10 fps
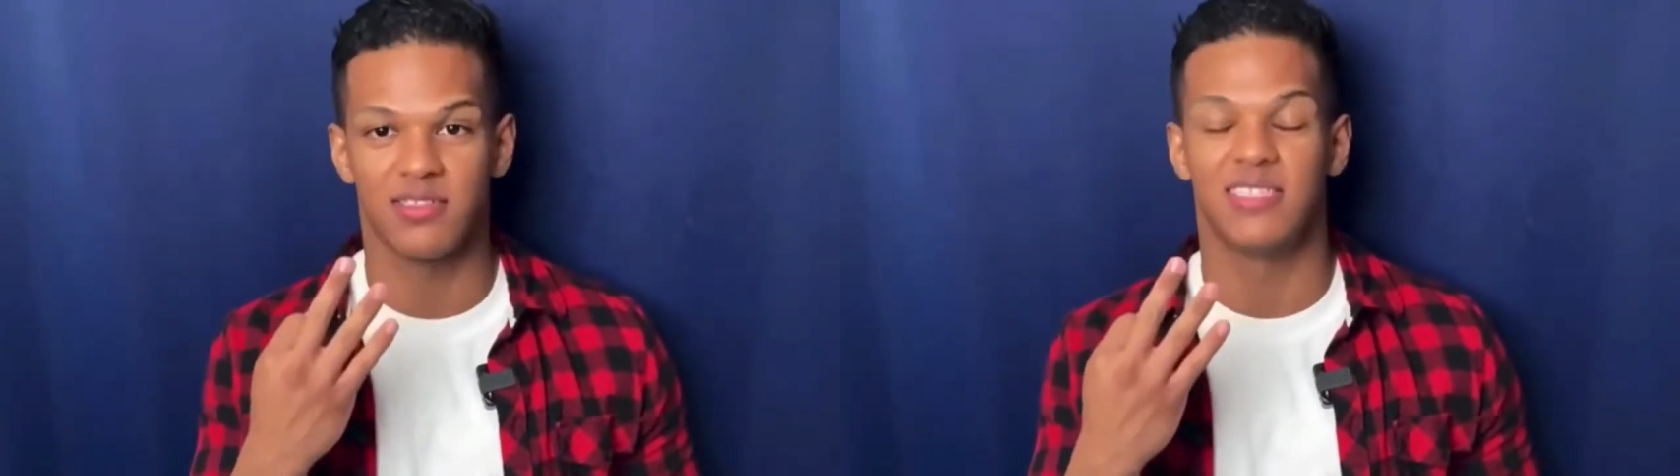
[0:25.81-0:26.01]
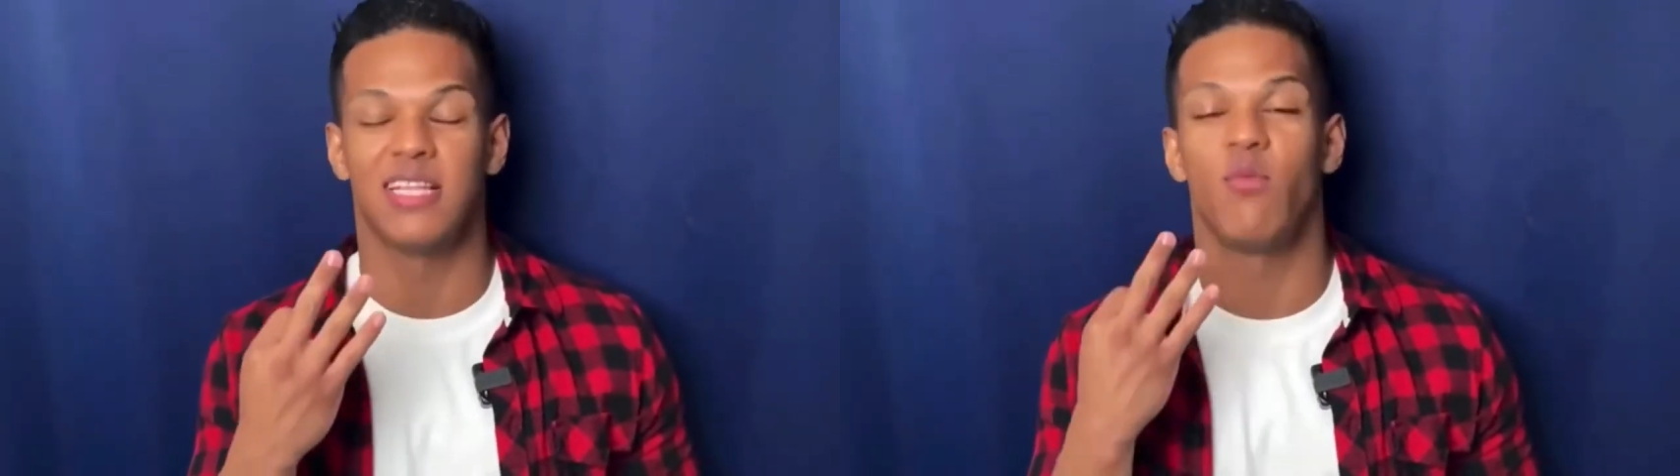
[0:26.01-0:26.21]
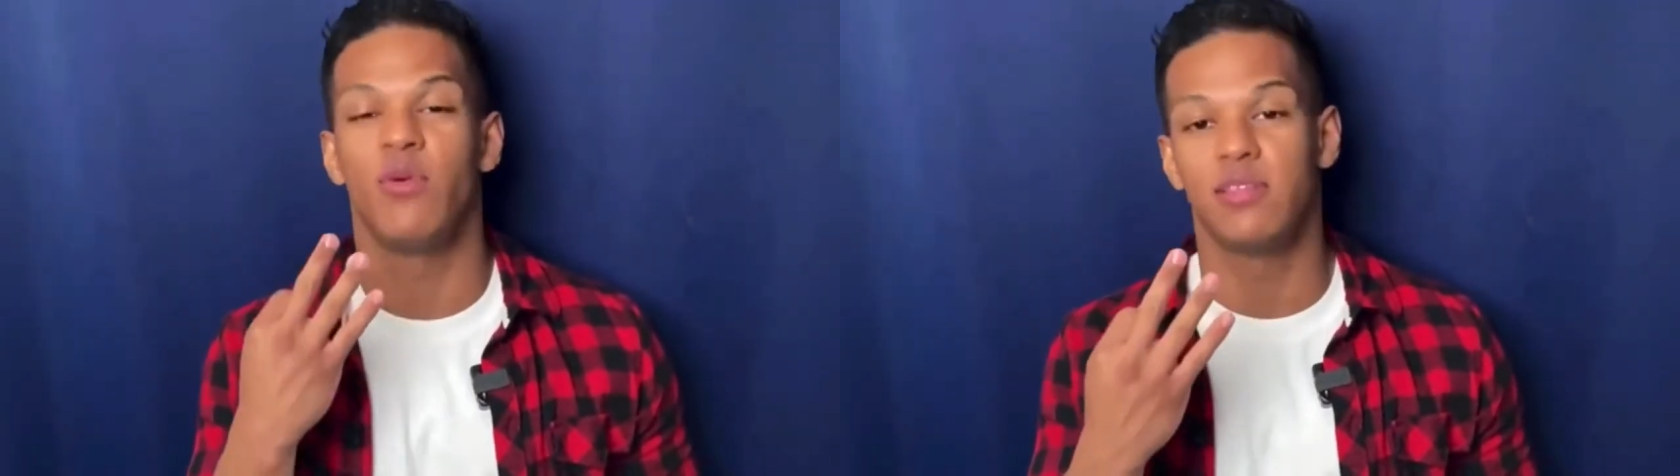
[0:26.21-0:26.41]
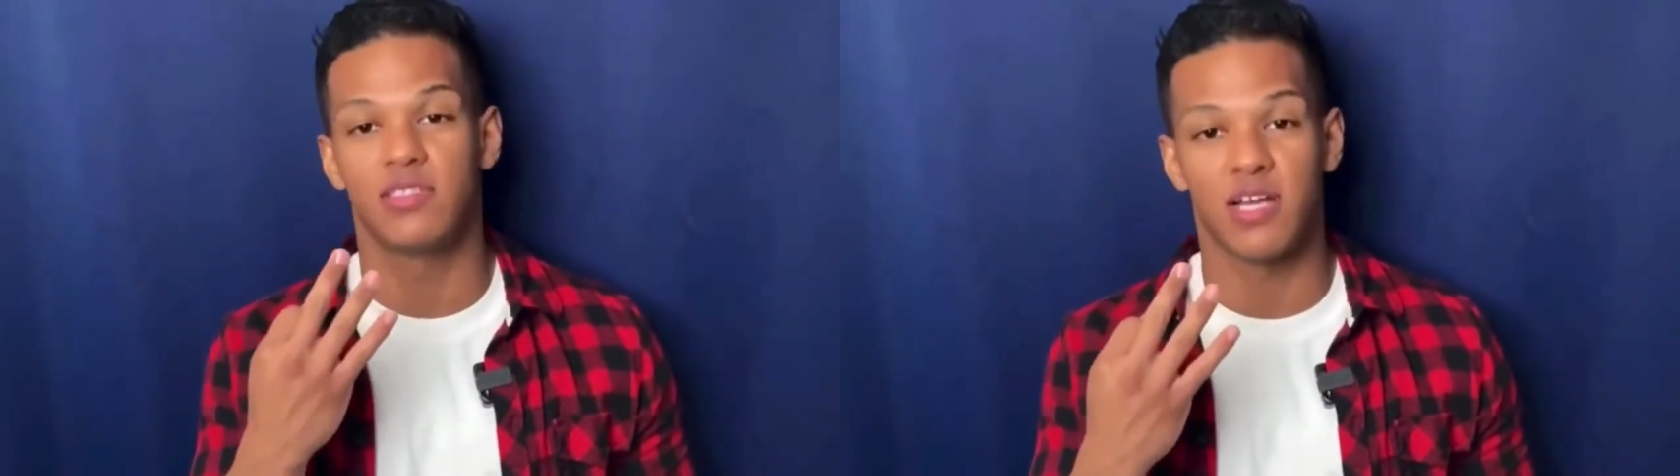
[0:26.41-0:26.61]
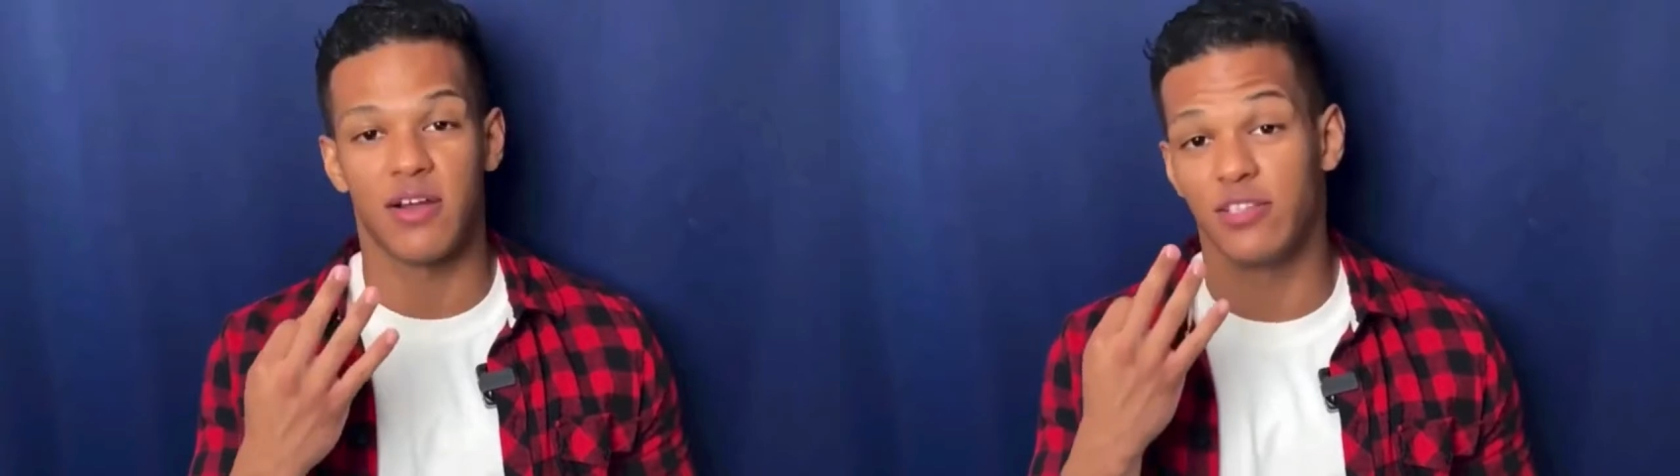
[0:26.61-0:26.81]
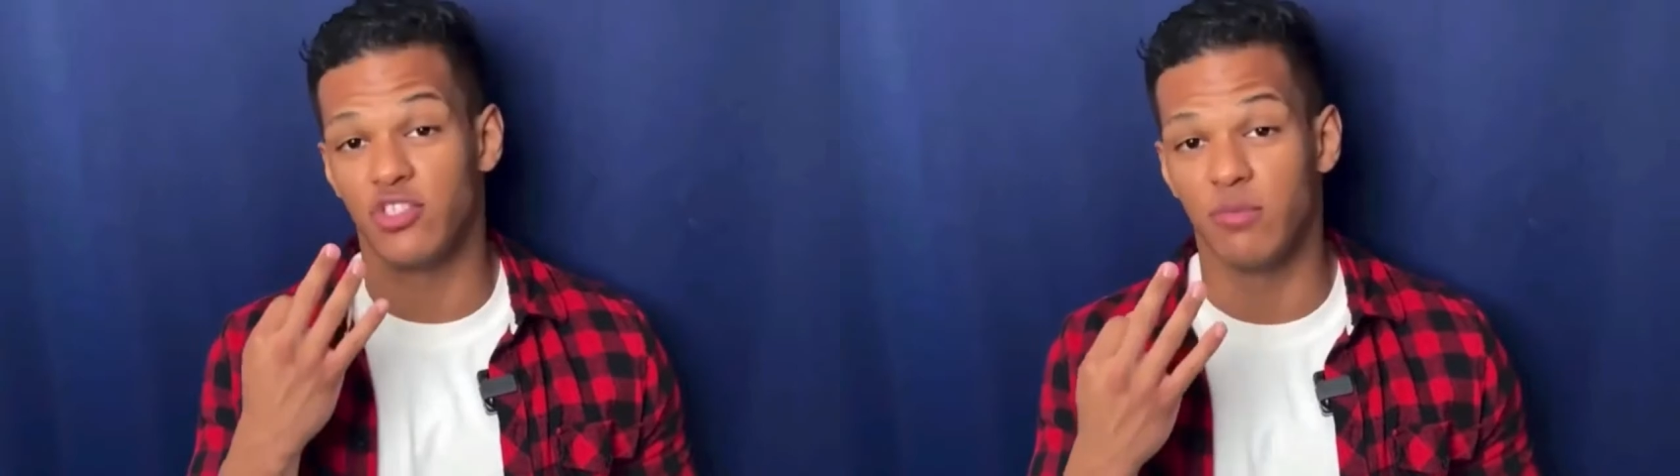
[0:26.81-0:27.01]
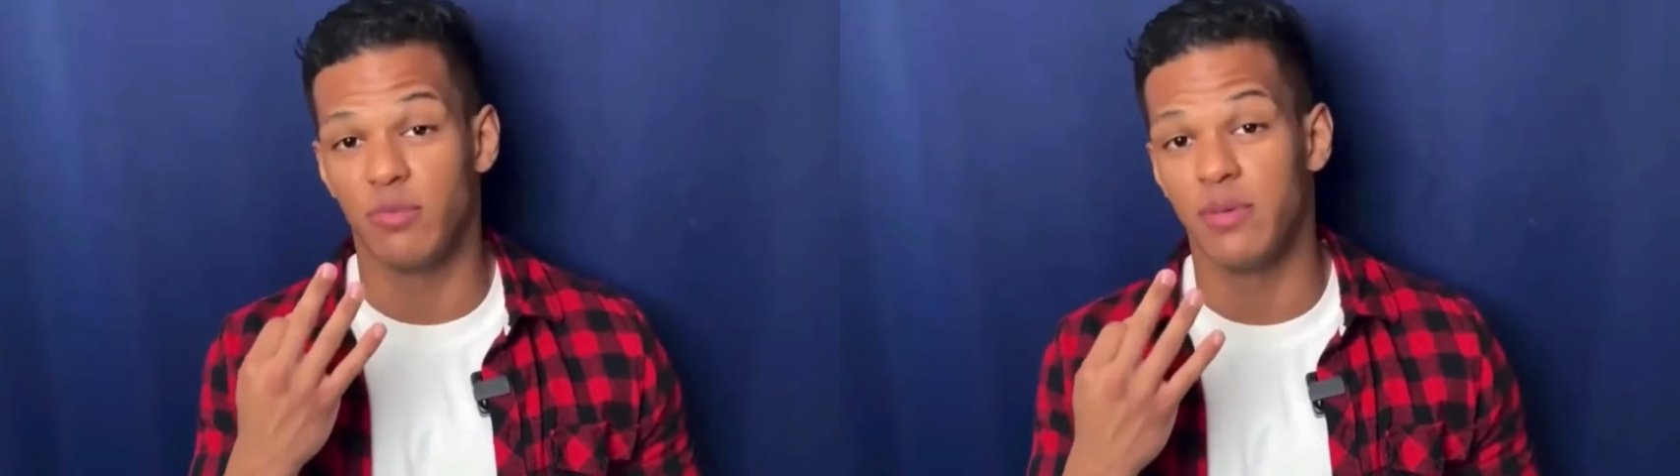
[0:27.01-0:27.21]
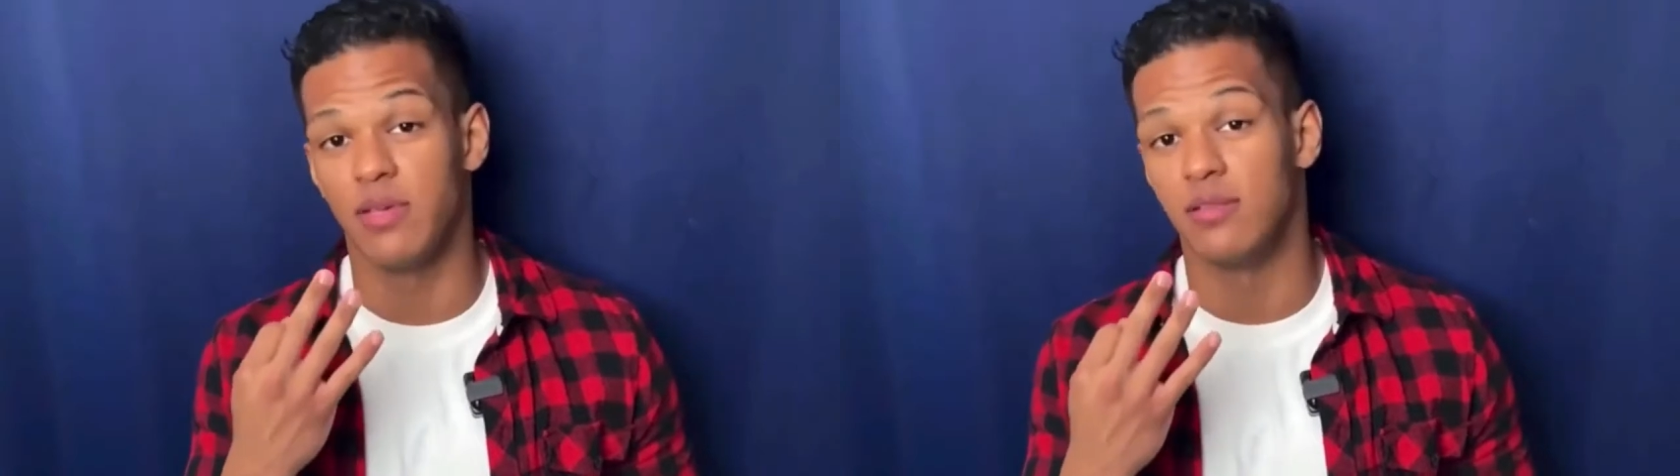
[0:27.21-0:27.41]
that we desire as human
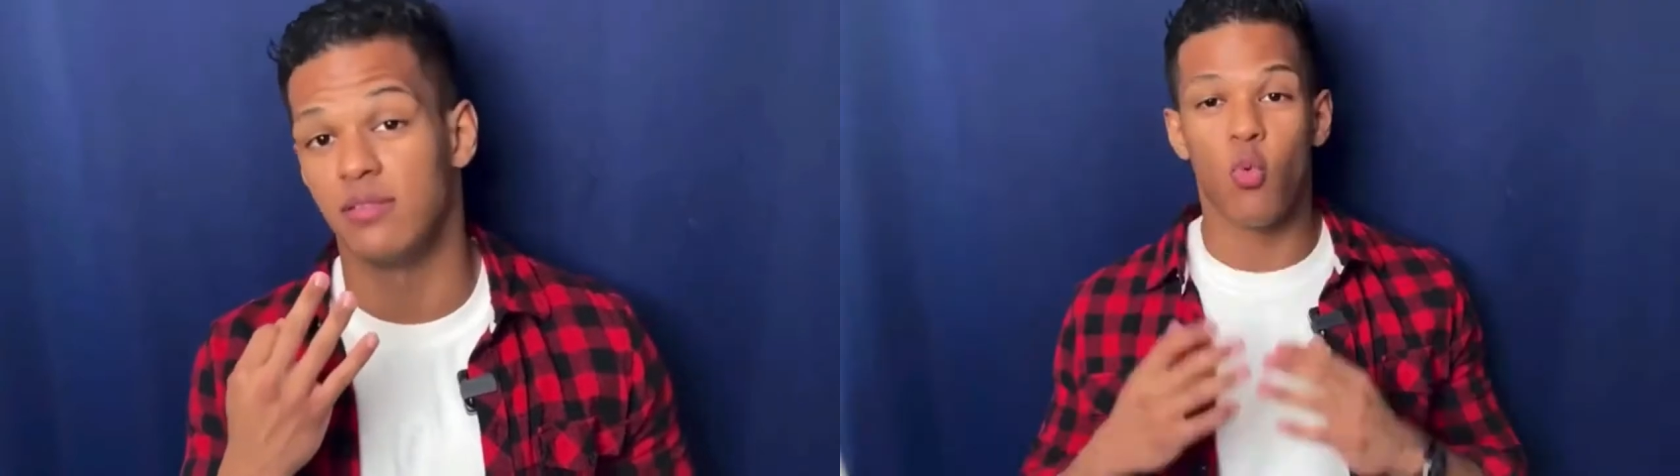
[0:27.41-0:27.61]
beings.